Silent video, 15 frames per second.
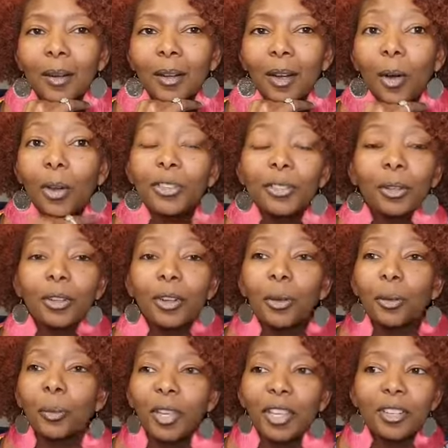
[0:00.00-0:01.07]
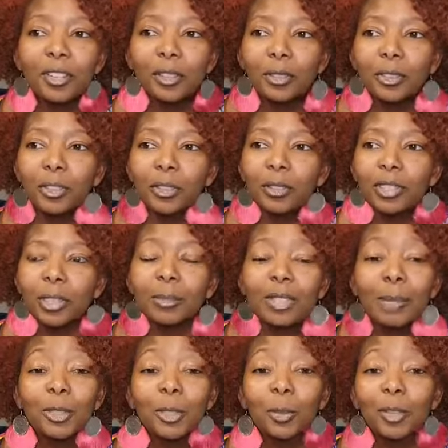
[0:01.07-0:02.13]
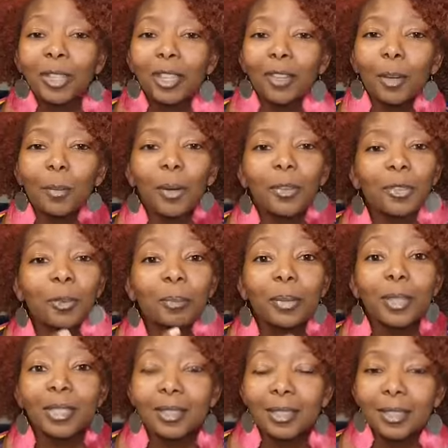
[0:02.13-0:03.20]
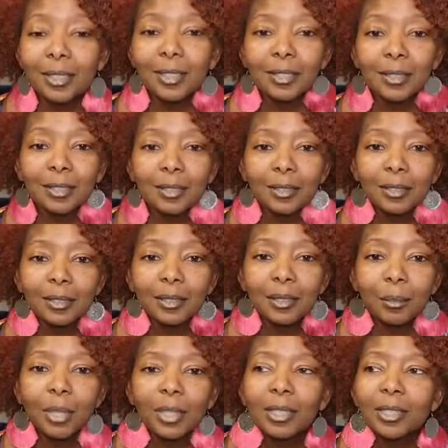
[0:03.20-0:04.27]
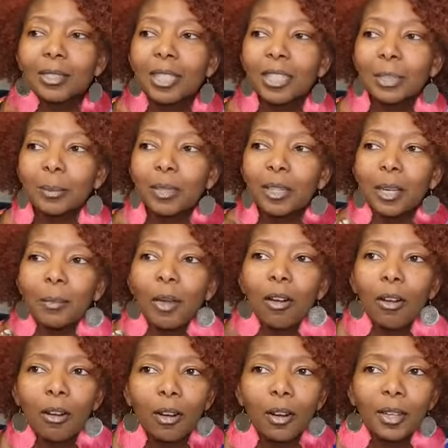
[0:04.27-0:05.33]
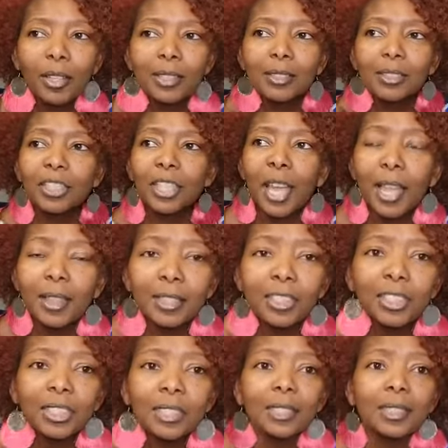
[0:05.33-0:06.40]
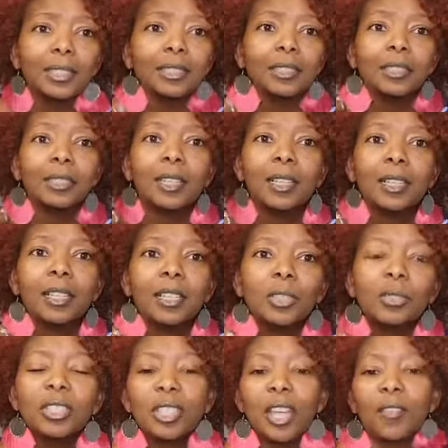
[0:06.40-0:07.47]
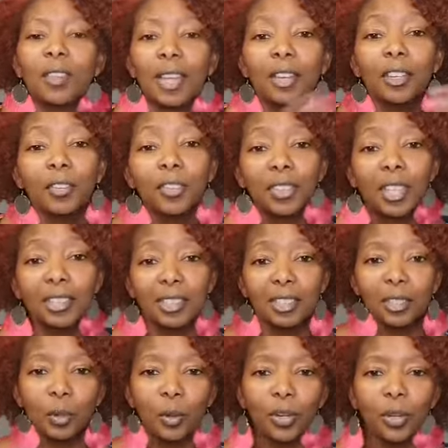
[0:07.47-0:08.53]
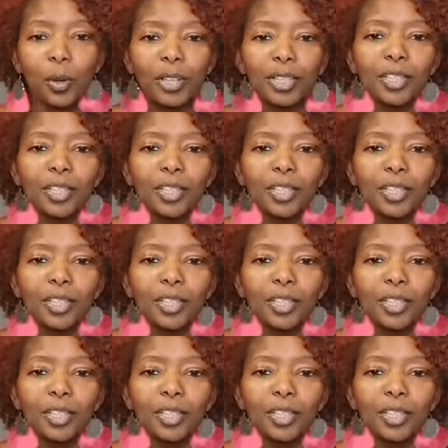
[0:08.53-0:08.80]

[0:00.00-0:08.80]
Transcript: On your career, sometimes you want to give up on your business because things become hard and challenging and you just have a lot of different things that's going on.